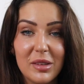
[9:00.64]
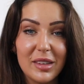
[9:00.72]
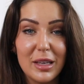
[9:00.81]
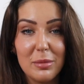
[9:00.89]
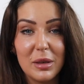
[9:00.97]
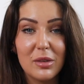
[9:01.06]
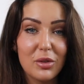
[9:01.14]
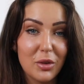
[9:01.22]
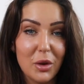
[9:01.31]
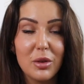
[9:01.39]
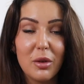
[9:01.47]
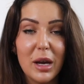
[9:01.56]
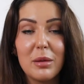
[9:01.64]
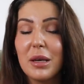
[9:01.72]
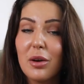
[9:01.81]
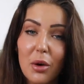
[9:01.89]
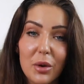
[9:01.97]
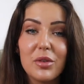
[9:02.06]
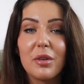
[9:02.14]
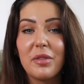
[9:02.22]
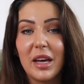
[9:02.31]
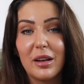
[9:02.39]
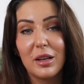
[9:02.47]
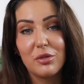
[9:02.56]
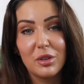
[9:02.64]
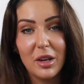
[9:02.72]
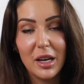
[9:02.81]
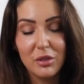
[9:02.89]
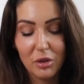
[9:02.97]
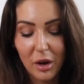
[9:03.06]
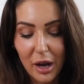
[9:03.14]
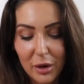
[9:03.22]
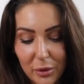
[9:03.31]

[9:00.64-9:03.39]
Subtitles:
Sleep is so great, because of that 100-night trial.